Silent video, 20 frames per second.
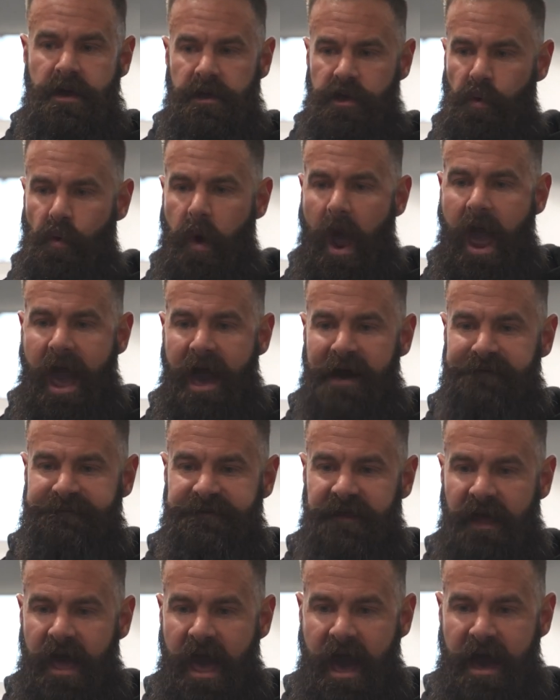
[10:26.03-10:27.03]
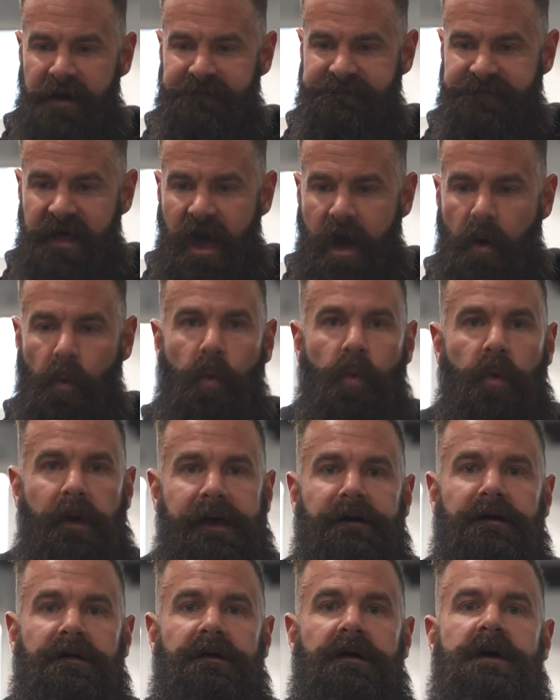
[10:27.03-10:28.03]
You have to have that
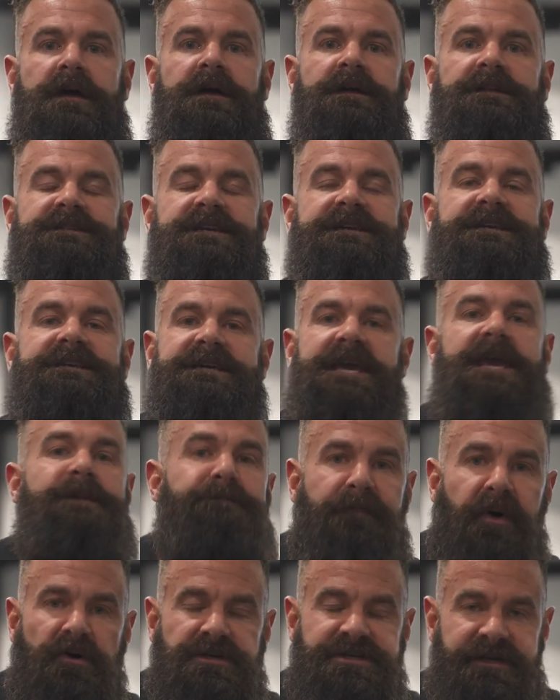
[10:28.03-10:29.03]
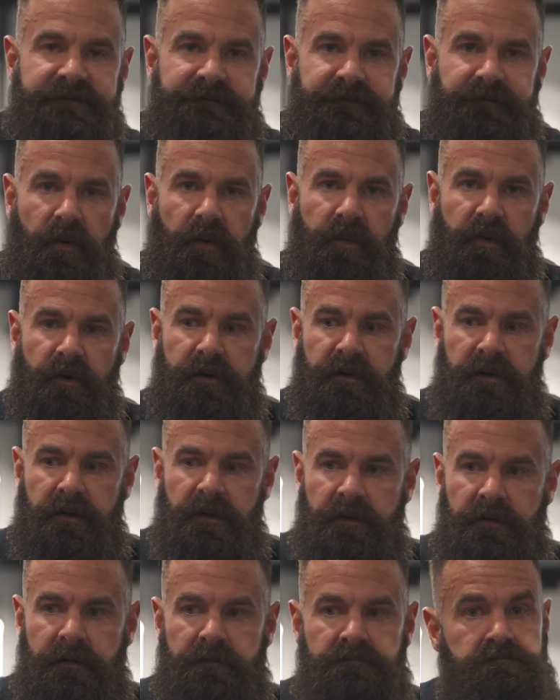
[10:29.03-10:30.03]
will to keep pushing forward
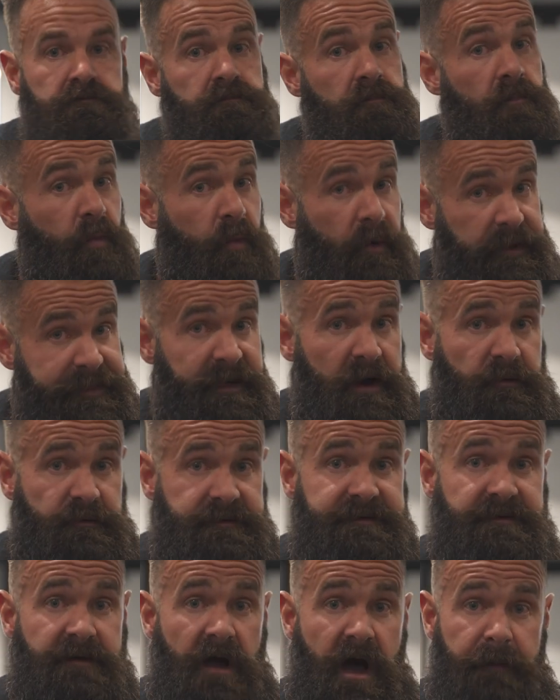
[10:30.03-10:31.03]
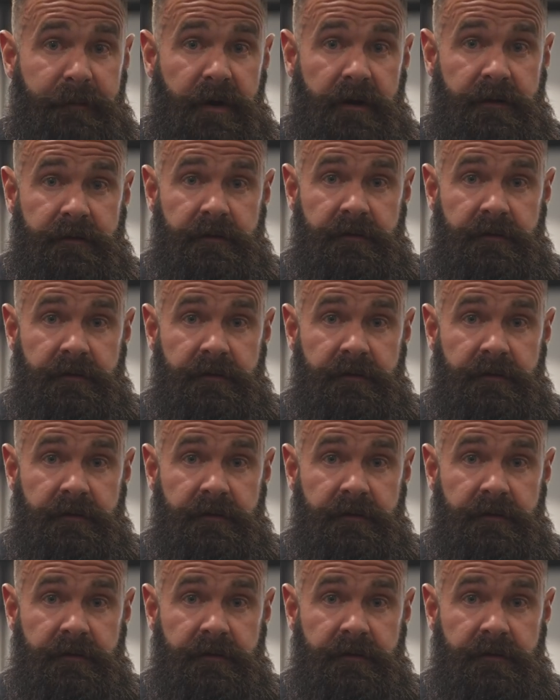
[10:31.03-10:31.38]
without stop.